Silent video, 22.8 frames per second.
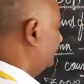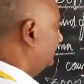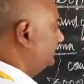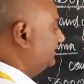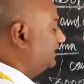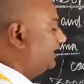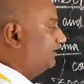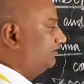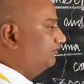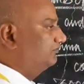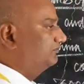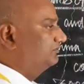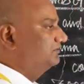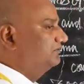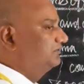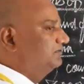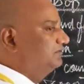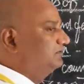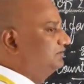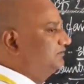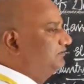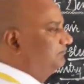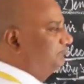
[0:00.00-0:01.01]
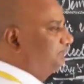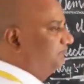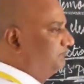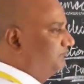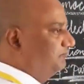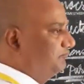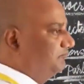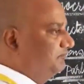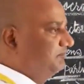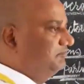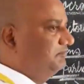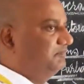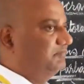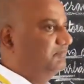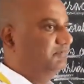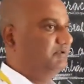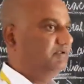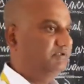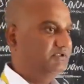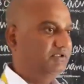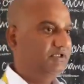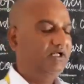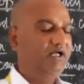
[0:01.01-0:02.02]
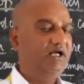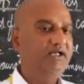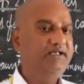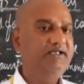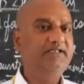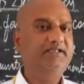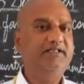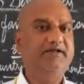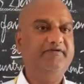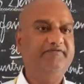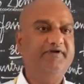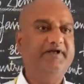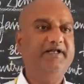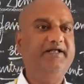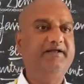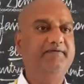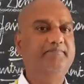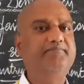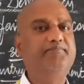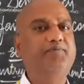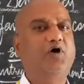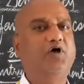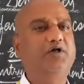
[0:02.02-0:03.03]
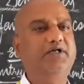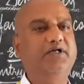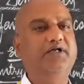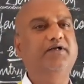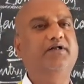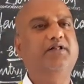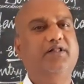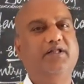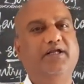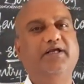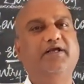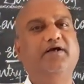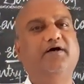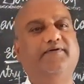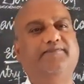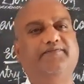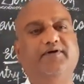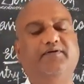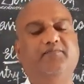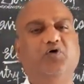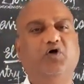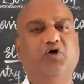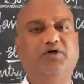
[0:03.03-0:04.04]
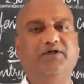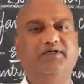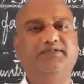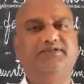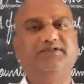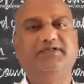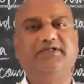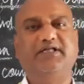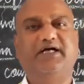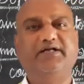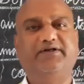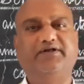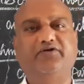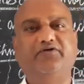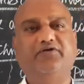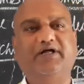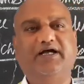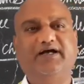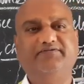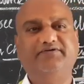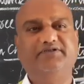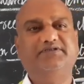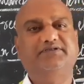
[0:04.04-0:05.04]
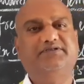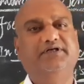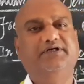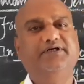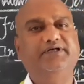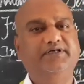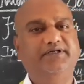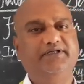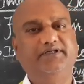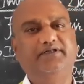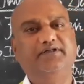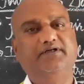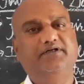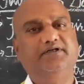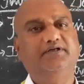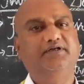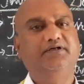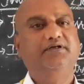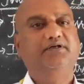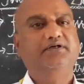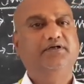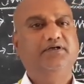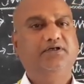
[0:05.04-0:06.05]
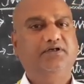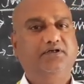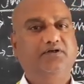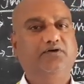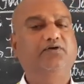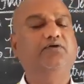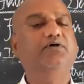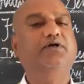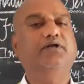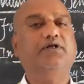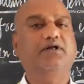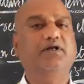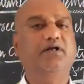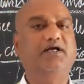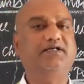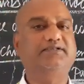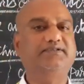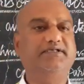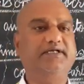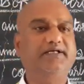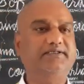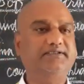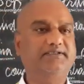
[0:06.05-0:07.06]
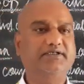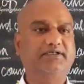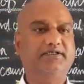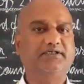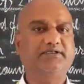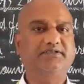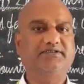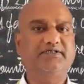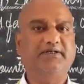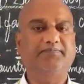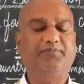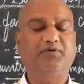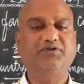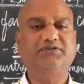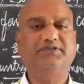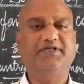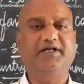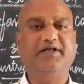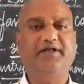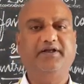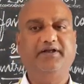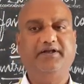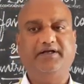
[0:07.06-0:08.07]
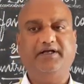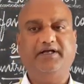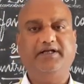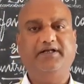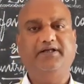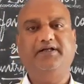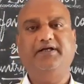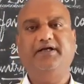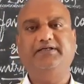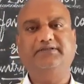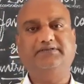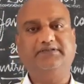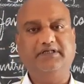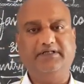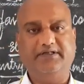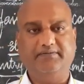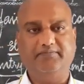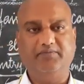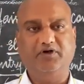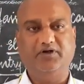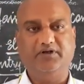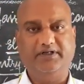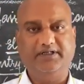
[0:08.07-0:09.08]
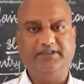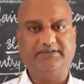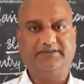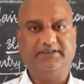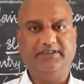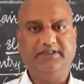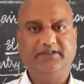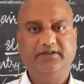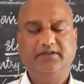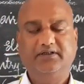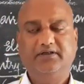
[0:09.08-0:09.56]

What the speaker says: Now, another very important thing of democracy that you would have studied in the lower classes. Suppose in India is a democracy.